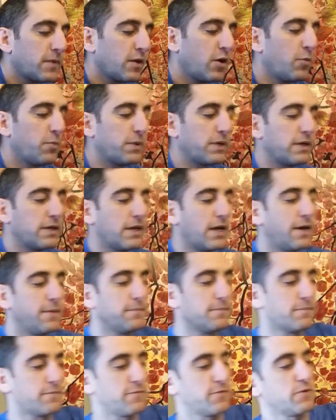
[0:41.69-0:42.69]
Open it
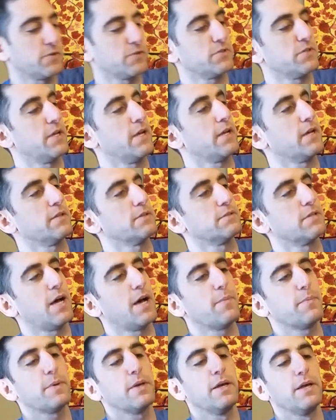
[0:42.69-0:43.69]
up, first thing on
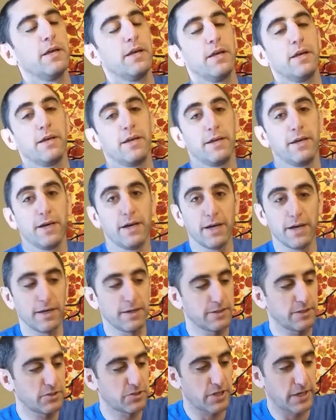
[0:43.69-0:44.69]
top.
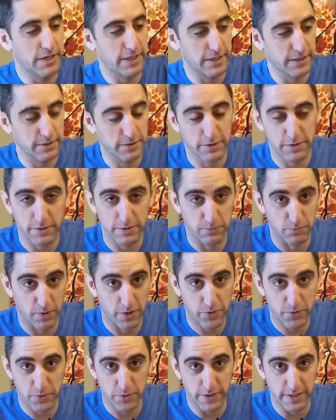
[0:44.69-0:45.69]
You just kind of
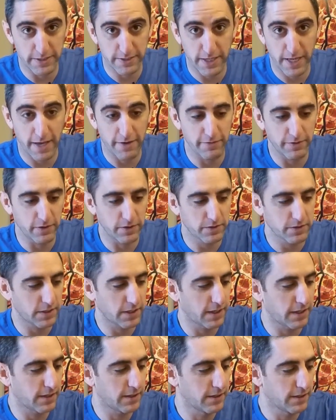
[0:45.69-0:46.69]
run through this. I haven't
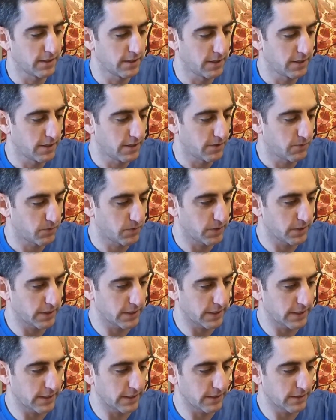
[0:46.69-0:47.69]

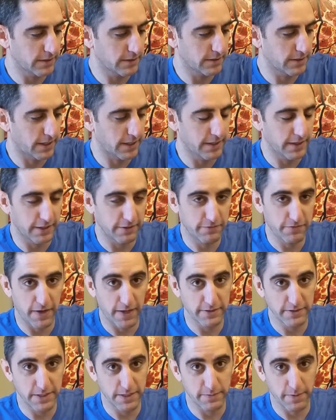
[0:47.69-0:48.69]
really done anything
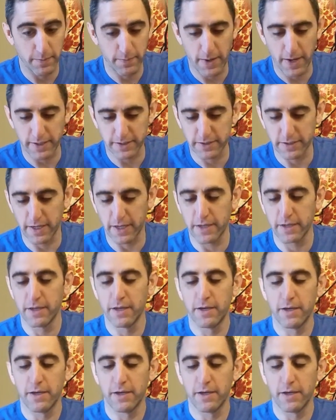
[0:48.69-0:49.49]
fancy to my bag today.